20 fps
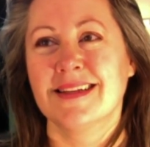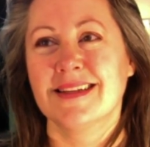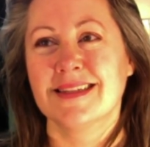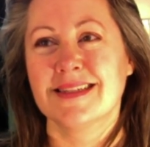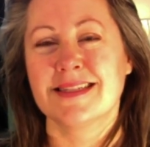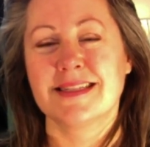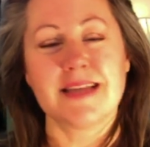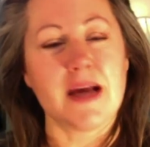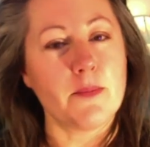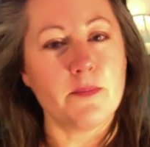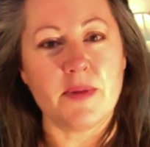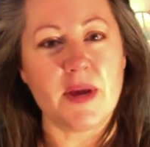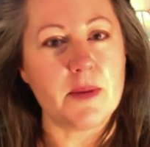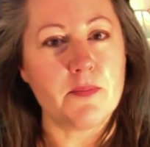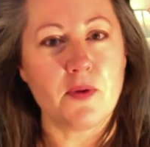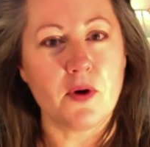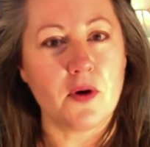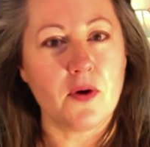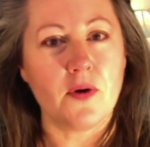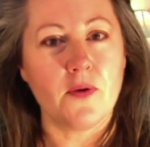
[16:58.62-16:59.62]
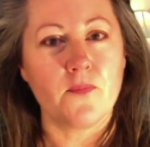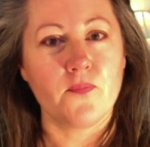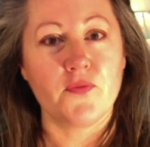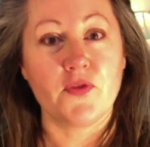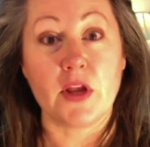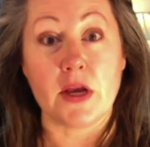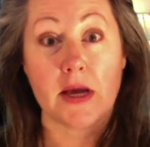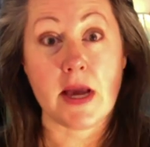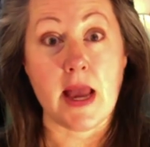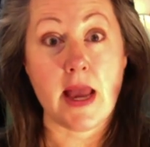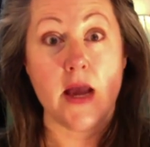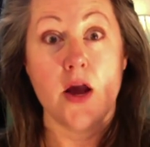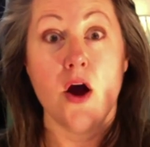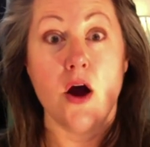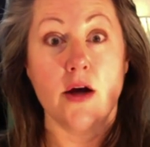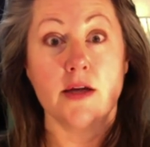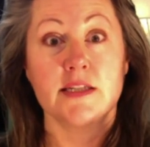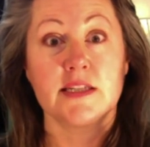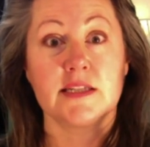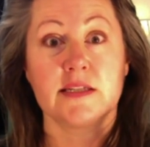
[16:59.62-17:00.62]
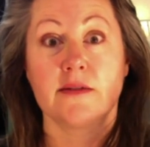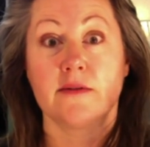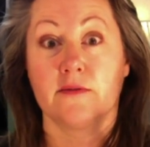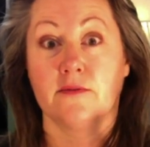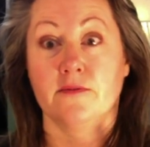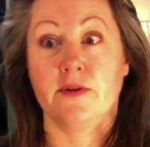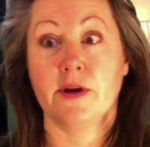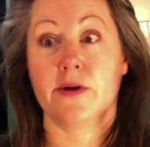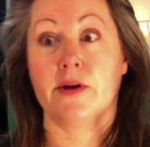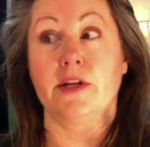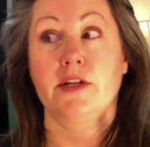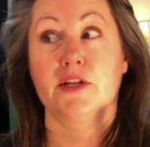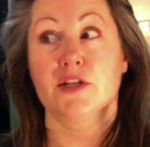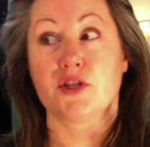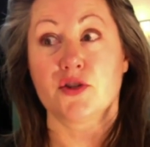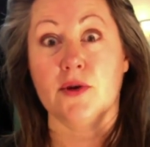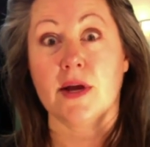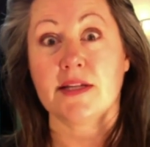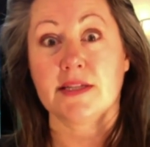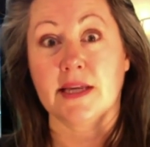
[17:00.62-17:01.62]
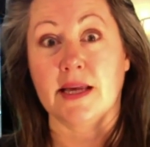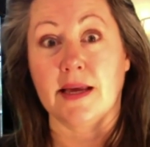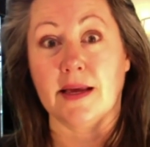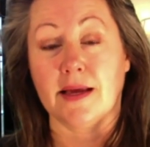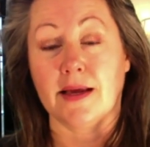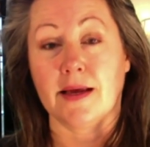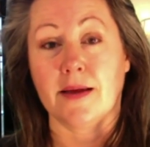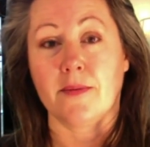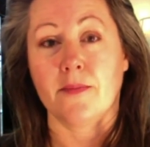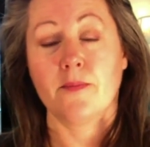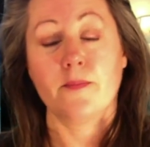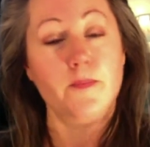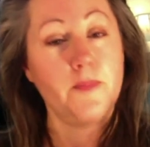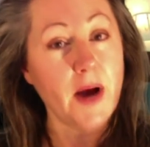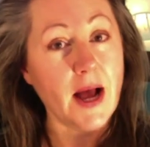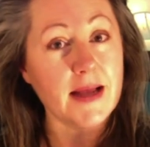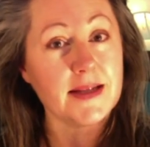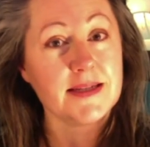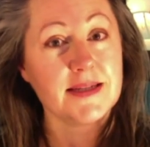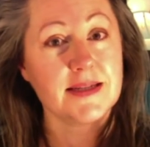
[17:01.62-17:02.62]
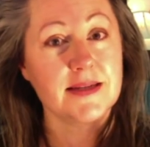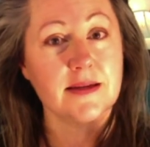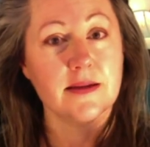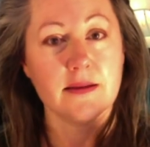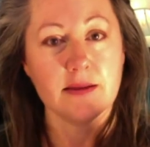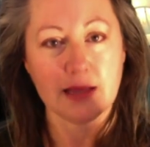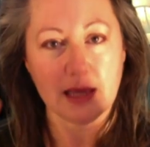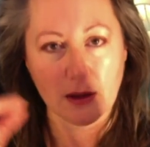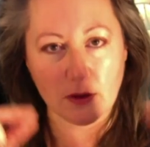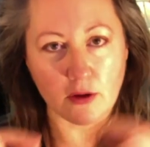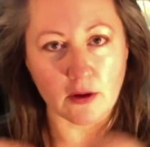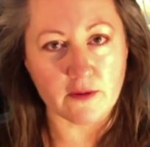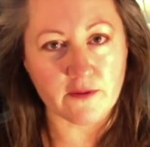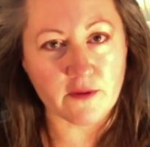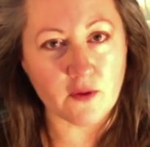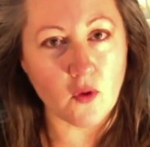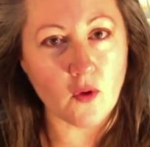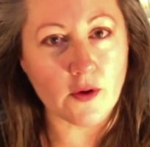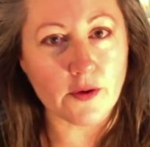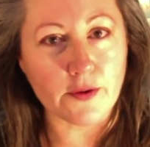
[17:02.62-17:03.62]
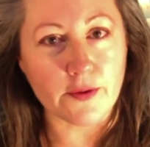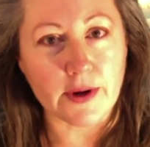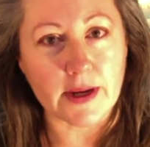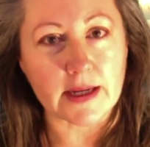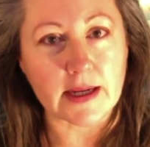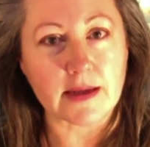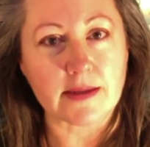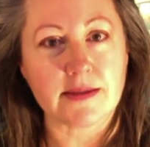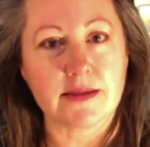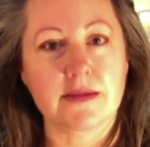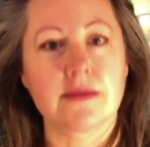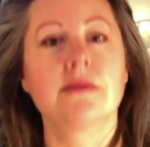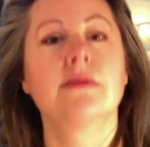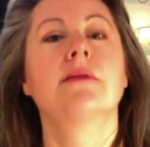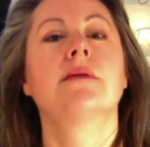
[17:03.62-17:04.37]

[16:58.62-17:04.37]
Some people, the chaos, very distressing, but they'll look for order in it.